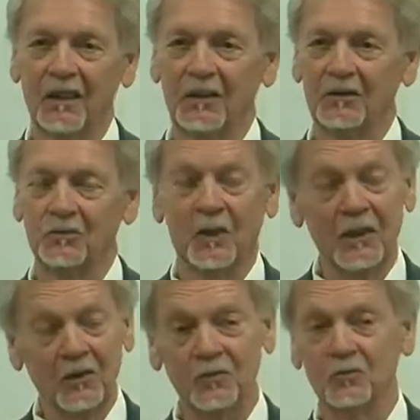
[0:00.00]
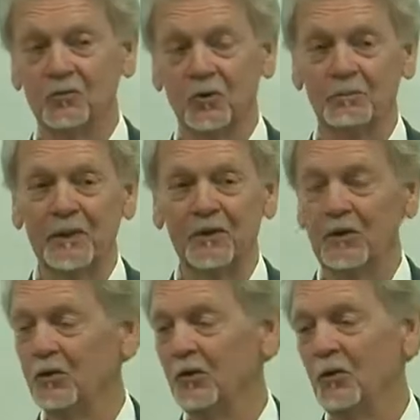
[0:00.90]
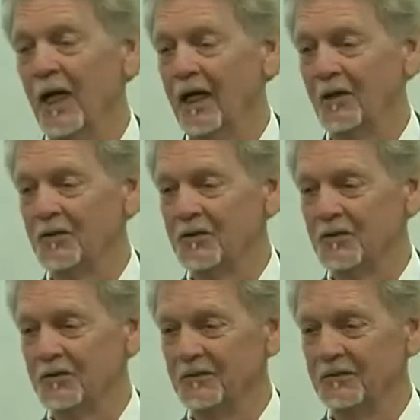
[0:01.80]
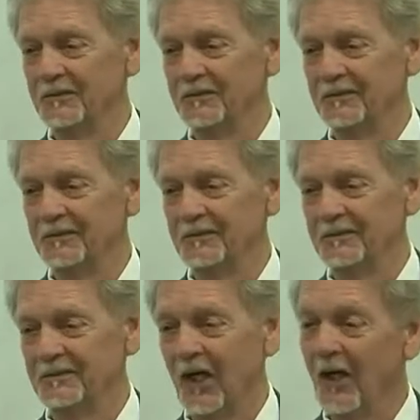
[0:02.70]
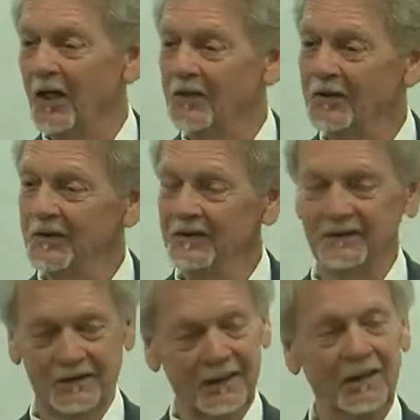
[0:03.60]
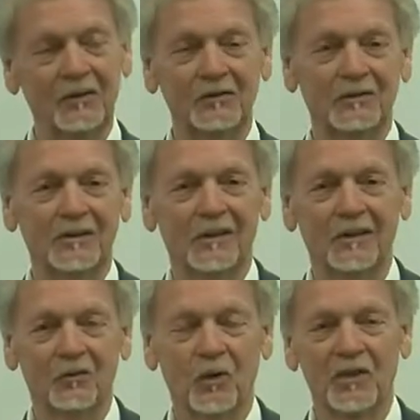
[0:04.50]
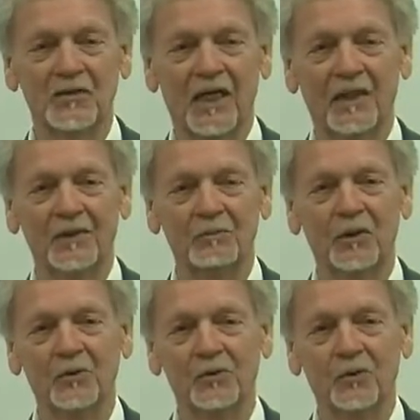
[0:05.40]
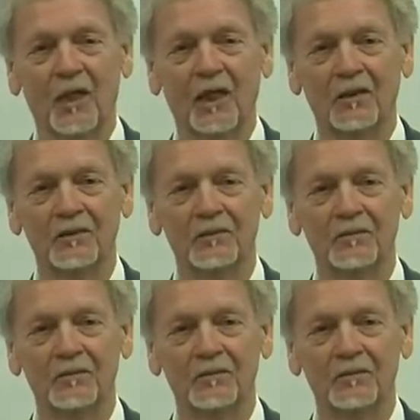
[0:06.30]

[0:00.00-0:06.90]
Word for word: uh, well, we're building a new house. Are you? Yeah. We decide to build a new house